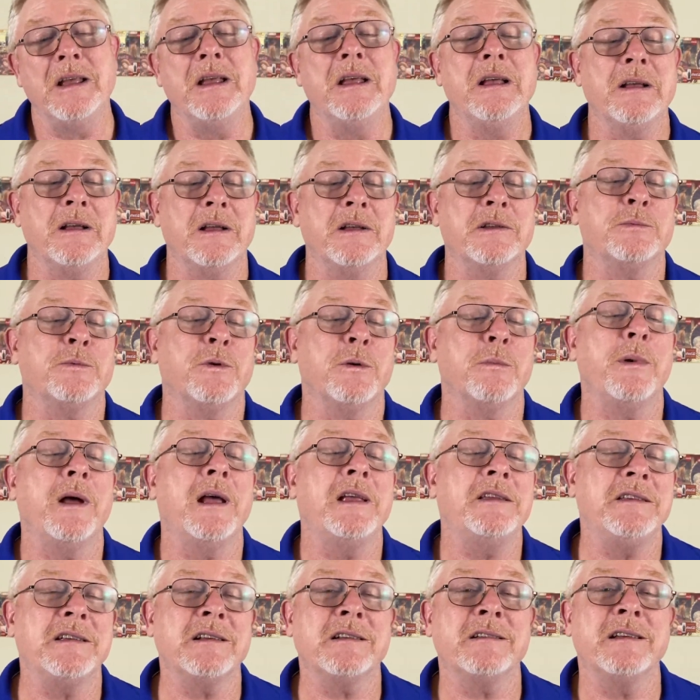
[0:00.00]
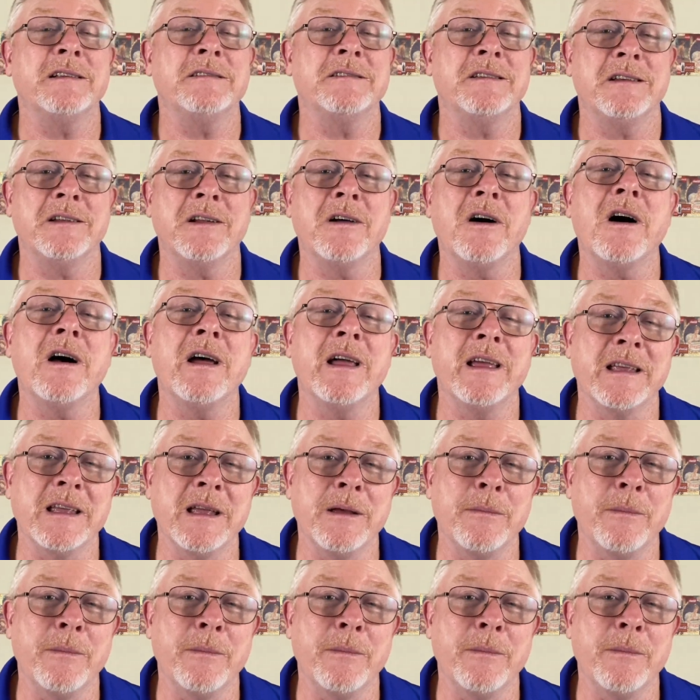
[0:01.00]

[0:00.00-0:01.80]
because we're basically denying him